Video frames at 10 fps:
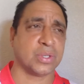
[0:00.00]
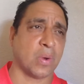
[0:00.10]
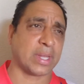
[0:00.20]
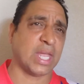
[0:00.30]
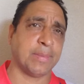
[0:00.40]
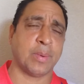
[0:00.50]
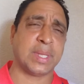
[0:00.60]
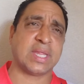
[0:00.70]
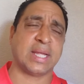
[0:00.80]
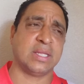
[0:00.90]
So I came up
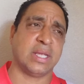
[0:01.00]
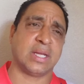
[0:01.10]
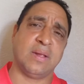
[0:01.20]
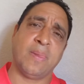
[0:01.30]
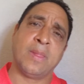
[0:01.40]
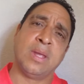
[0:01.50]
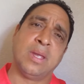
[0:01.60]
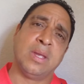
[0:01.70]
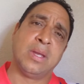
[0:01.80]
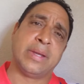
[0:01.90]
with this idea,
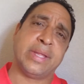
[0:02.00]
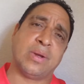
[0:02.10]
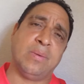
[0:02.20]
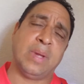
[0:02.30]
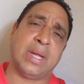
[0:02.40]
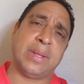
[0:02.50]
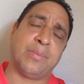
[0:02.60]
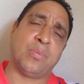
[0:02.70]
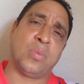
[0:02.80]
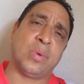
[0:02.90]
you know,
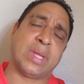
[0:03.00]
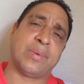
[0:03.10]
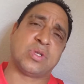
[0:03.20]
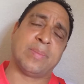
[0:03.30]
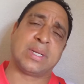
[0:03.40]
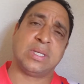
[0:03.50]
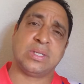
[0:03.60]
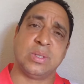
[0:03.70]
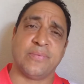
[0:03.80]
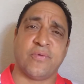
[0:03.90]
and we were able to make
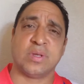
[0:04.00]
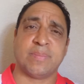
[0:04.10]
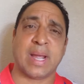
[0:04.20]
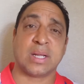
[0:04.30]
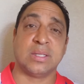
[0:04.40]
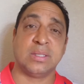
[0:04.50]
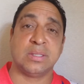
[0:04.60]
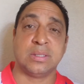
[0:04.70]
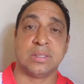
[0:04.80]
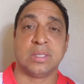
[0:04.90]
these uniforms back
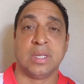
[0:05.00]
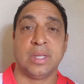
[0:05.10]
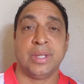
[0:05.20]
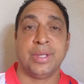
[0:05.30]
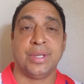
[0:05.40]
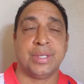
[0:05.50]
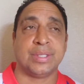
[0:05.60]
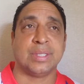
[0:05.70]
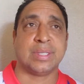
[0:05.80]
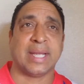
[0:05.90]
in
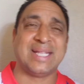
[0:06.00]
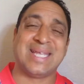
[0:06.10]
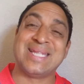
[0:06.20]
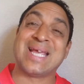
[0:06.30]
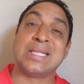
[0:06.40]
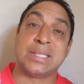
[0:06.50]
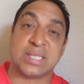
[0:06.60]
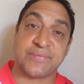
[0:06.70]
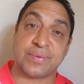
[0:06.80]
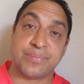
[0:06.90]

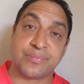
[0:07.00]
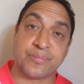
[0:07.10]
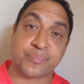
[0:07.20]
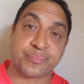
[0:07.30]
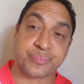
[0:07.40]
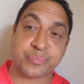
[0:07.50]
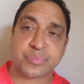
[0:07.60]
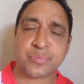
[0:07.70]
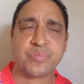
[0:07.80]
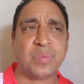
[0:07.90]
1997.
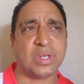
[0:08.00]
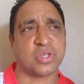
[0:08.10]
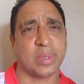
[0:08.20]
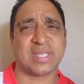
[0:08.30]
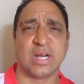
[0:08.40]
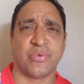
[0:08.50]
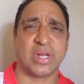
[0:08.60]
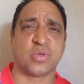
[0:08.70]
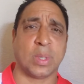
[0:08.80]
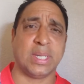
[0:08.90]
So we're
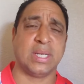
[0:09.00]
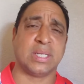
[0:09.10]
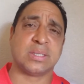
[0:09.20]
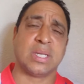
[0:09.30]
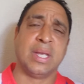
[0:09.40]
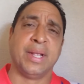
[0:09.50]
celebrating 20 years.